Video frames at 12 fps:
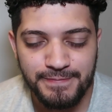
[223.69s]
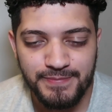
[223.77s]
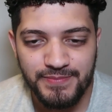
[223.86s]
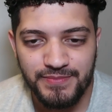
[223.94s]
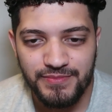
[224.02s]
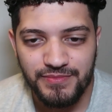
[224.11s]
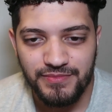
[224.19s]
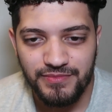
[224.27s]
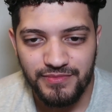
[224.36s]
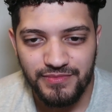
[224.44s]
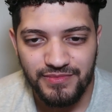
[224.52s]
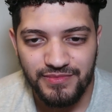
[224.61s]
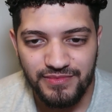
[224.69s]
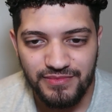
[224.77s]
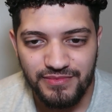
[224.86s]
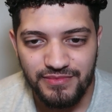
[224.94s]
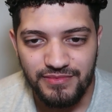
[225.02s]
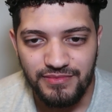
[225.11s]
rockin' long
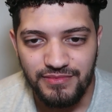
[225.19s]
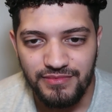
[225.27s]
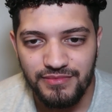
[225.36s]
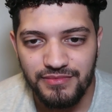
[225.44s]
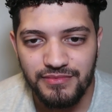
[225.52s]
sleeves.